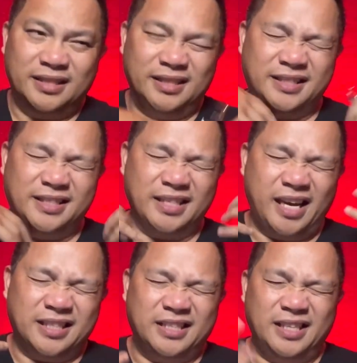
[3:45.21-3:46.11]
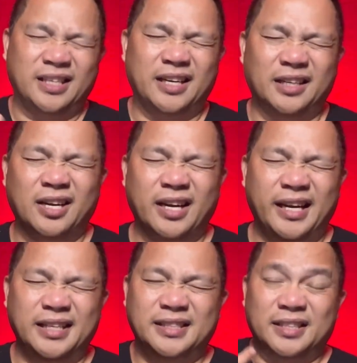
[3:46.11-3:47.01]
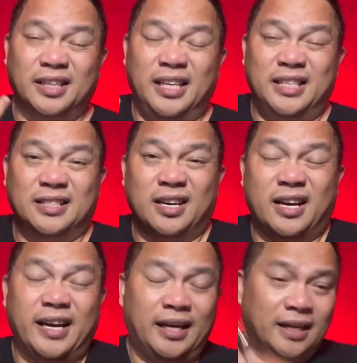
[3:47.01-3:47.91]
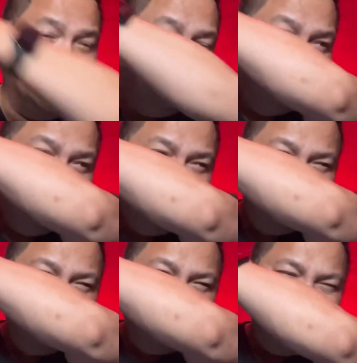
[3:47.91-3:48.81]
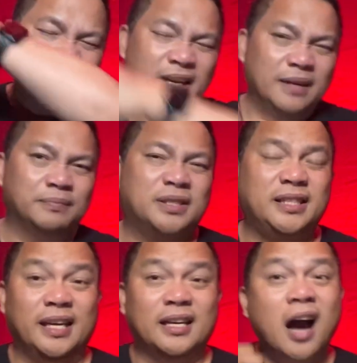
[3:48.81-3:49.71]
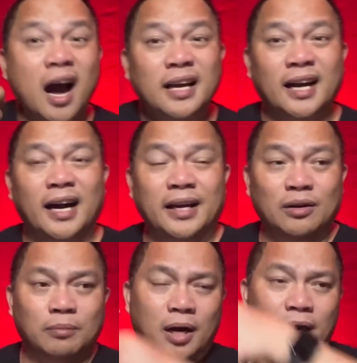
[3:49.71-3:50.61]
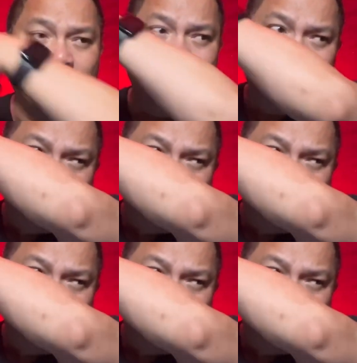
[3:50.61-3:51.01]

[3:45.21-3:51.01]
sexy there, guys. There is like lipstick kind of vibe.